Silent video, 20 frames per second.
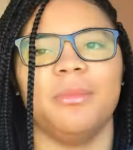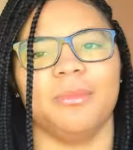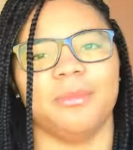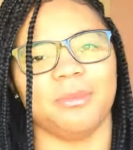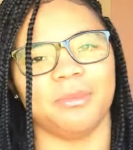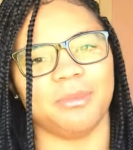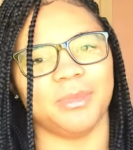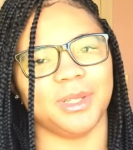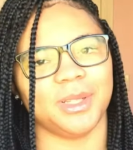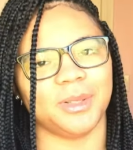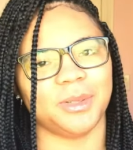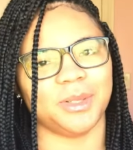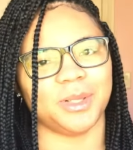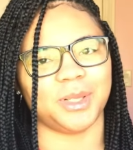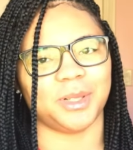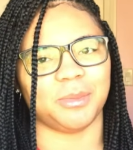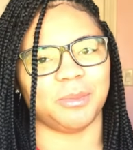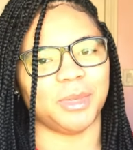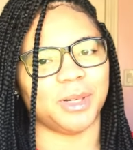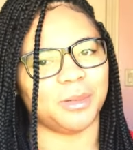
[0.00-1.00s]
blowing
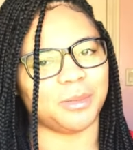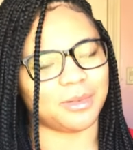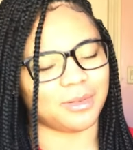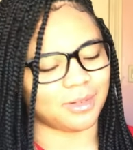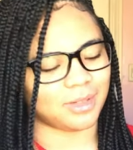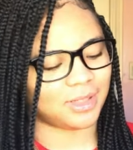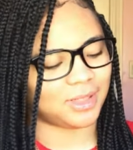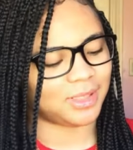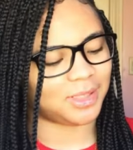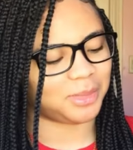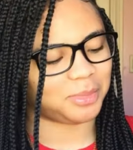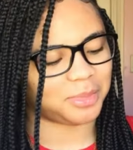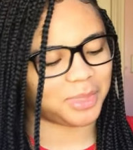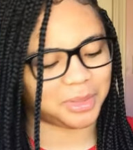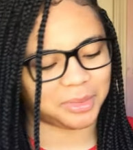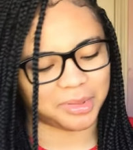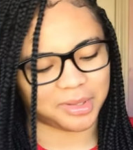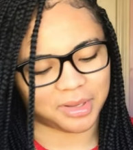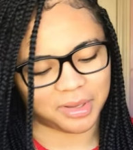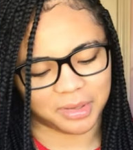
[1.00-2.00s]
a bubble of some
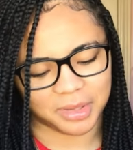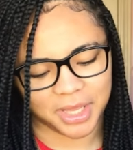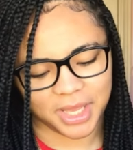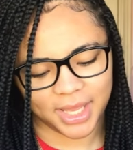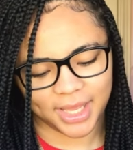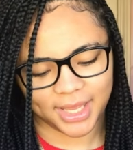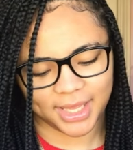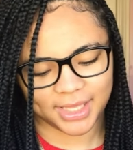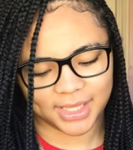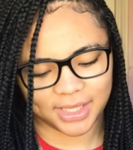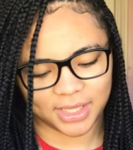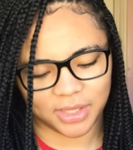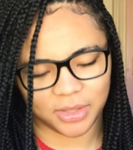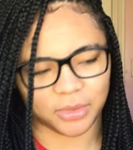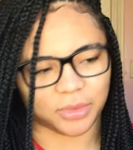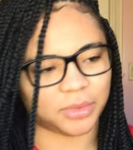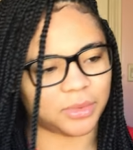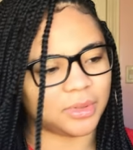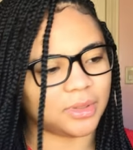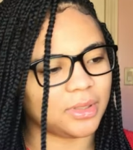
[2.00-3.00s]
bubble. It's
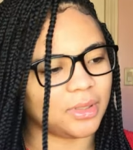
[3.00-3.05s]
cute.